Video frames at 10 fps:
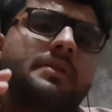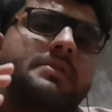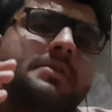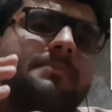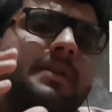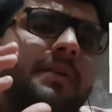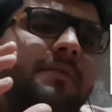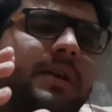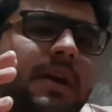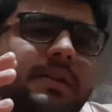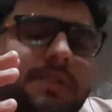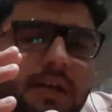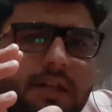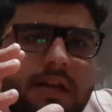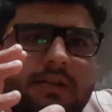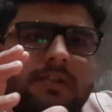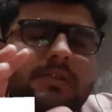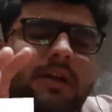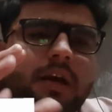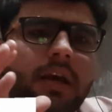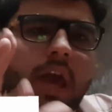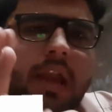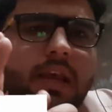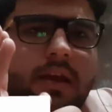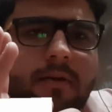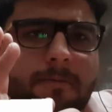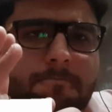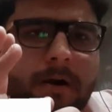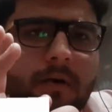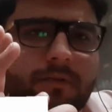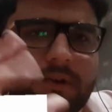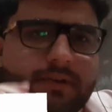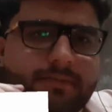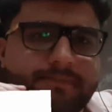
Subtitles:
simply we can say that is the gaining of power.